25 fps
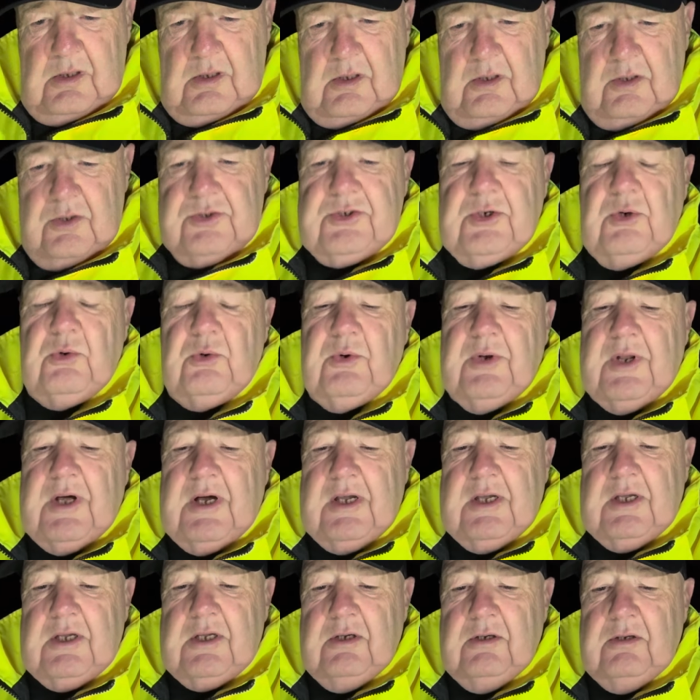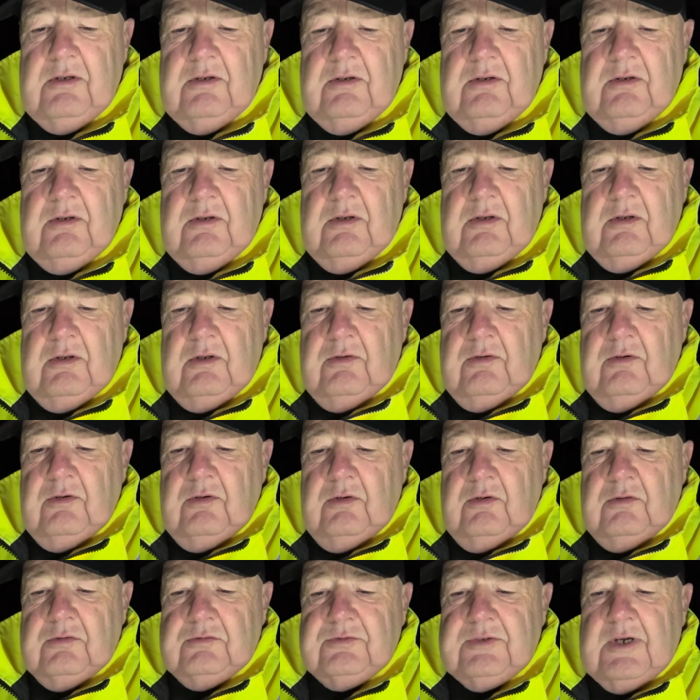Sunak
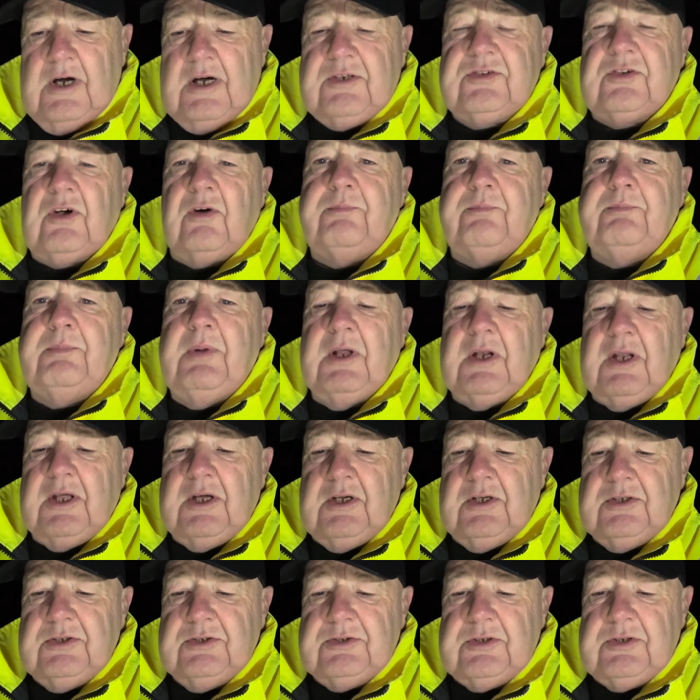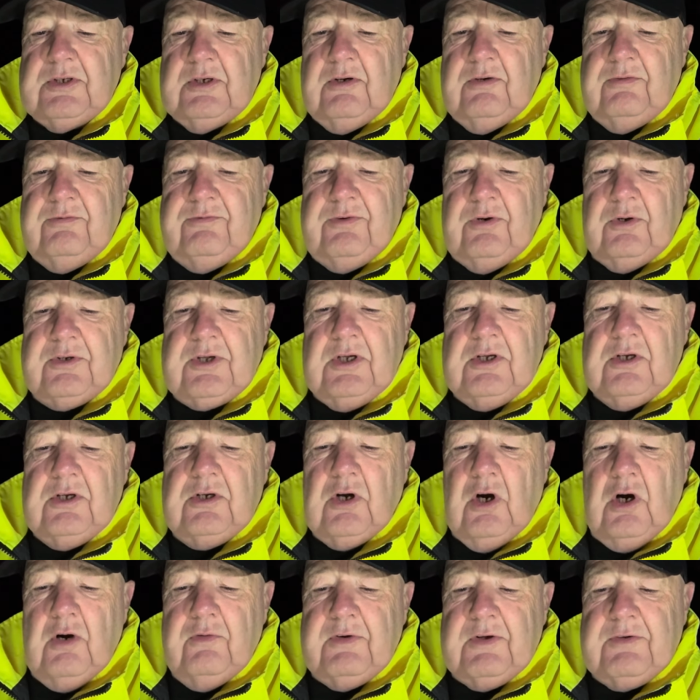writes off billions of fucking
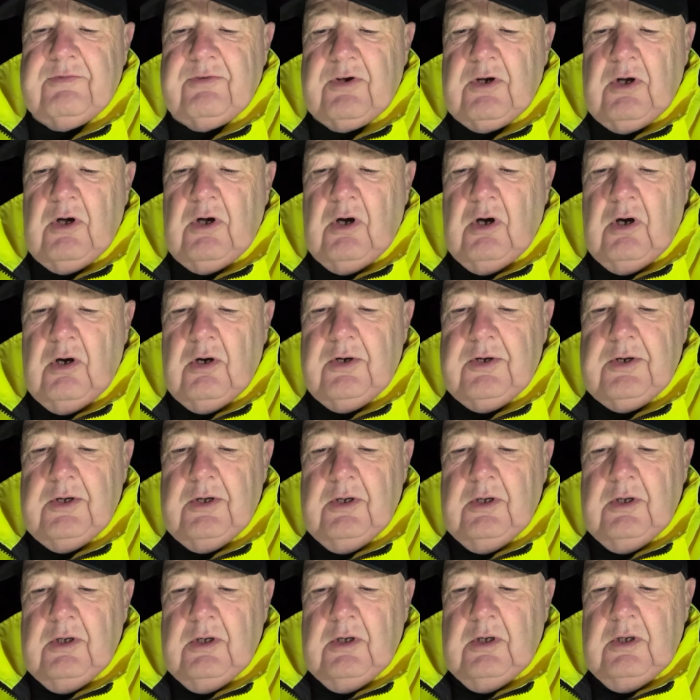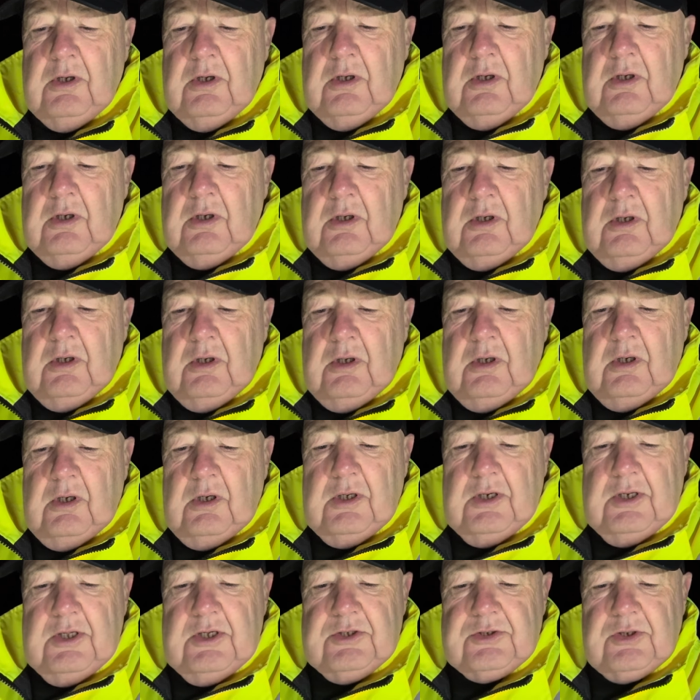COVID fraud
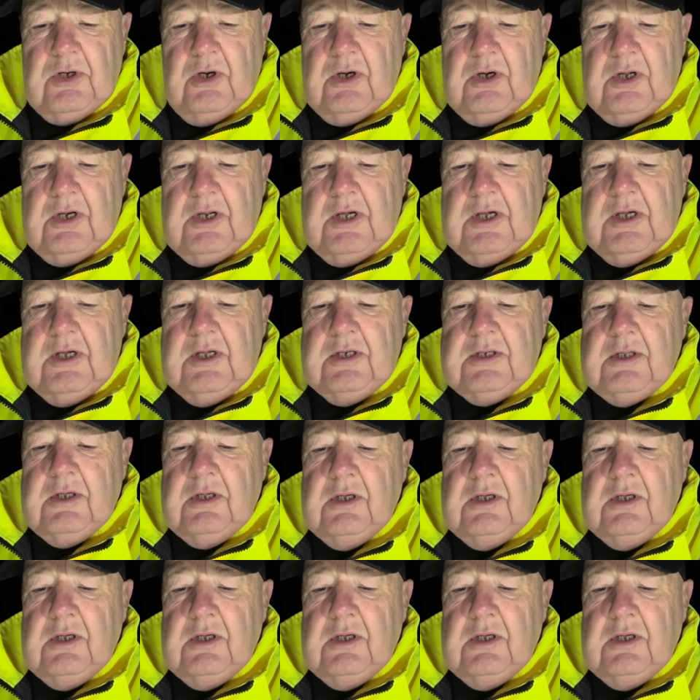and he's all right.